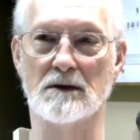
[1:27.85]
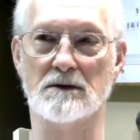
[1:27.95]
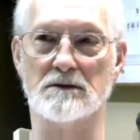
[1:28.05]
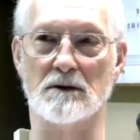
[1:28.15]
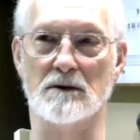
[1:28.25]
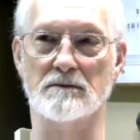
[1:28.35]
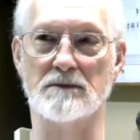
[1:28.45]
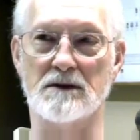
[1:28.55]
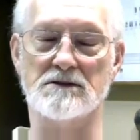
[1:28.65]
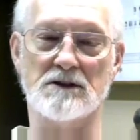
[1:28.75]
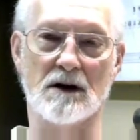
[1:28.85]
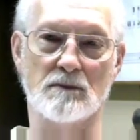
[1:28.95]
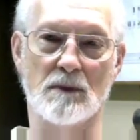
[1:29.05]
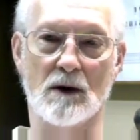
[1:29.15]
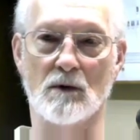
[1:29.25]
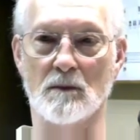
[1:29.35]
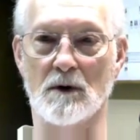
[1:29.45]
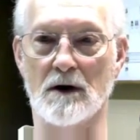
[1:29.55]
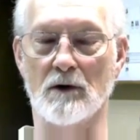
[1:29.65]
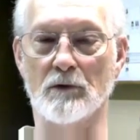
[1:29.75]
So I decided to make one of my
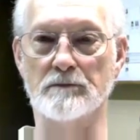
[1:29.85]
own.